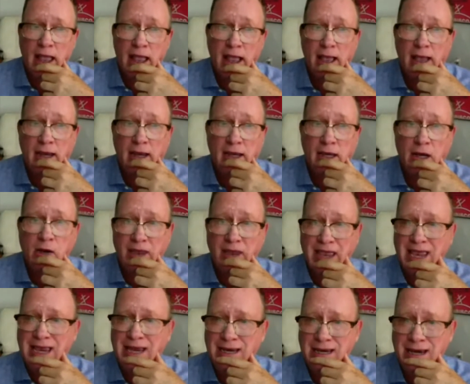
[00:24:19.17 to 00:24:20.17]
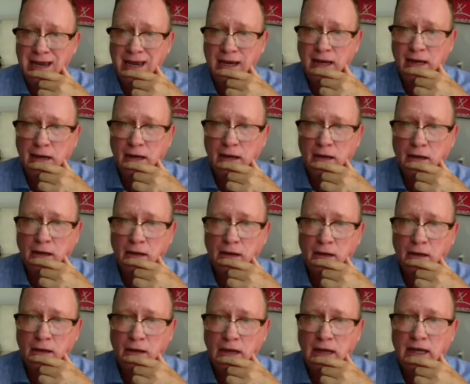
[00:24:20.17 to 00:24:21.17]
And you know, he needed
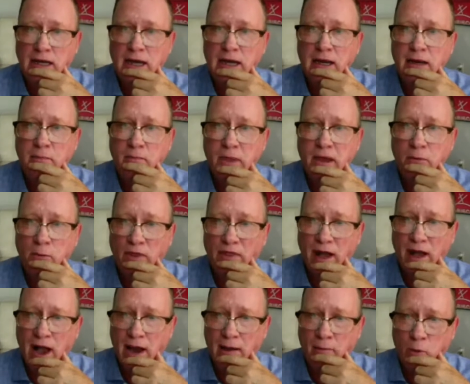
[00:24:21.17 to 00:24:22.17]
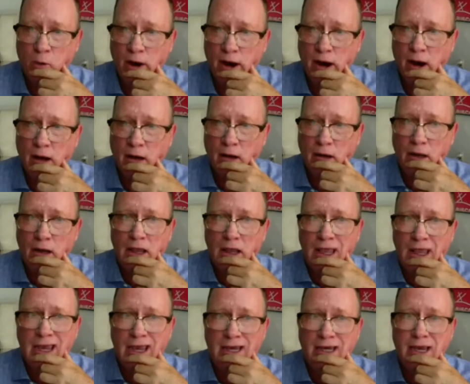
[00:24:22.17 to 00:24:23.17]
he needed men with high morale.
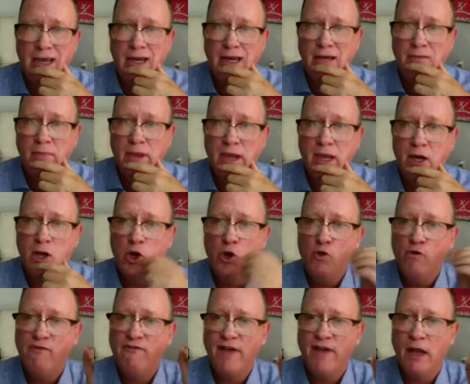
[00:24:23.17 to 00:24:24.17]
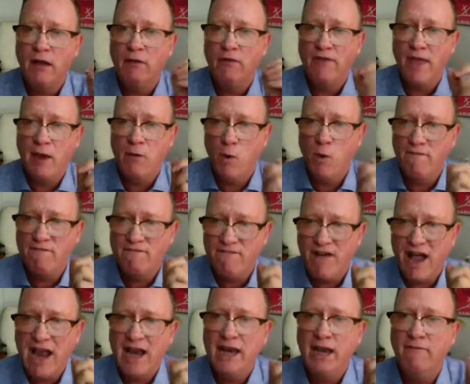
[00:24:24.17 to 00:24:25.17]
He needed men who felt they were
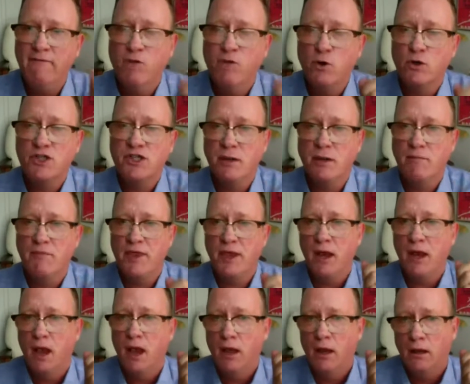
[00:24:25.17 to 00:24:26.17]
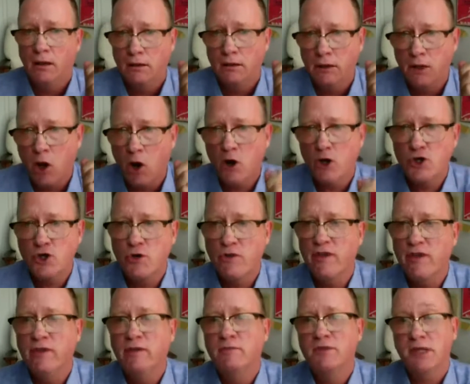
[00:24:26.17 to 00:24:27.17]
fighting for something larger
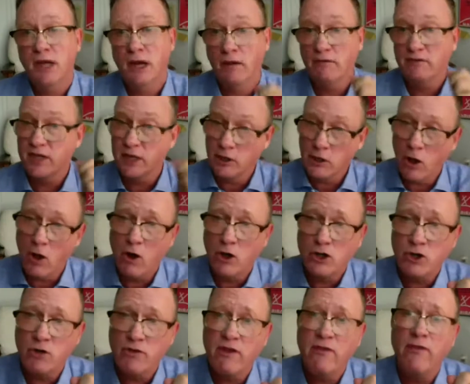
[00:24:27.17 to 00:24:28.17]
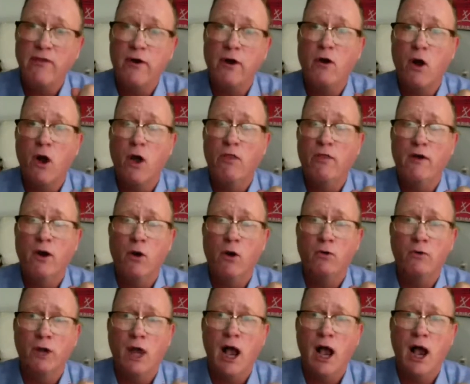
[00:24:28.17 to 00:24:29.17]
than themselves and larger than their, their
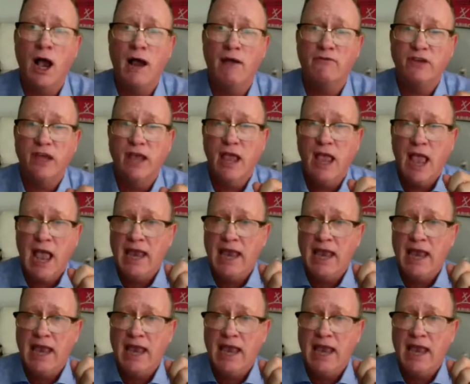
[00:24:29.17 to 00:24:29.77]
own lives.